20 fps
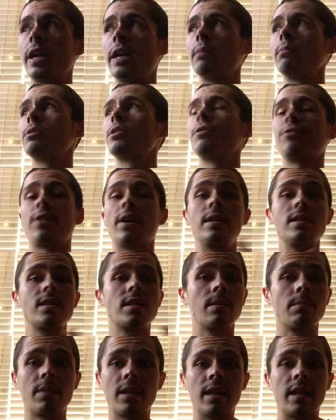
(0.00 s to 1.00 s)
able to find
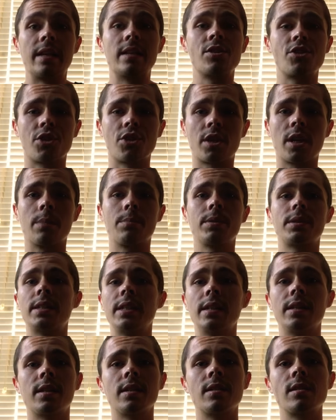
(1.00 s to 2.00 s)
something that is your cup of
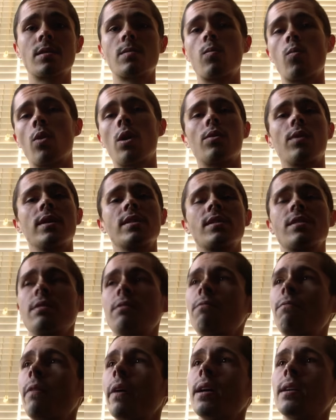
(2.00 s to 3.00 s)
tea. Because we're all
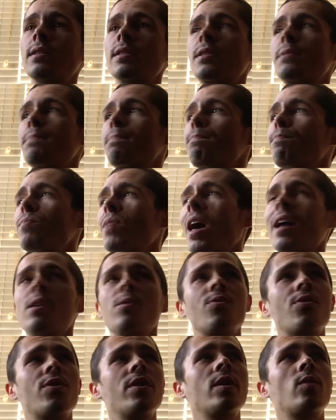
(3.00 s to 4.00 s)
wrestling fans. I
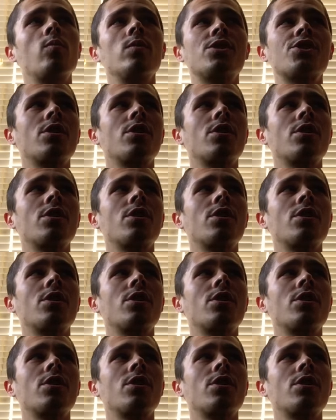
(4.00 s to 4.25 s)
don't think we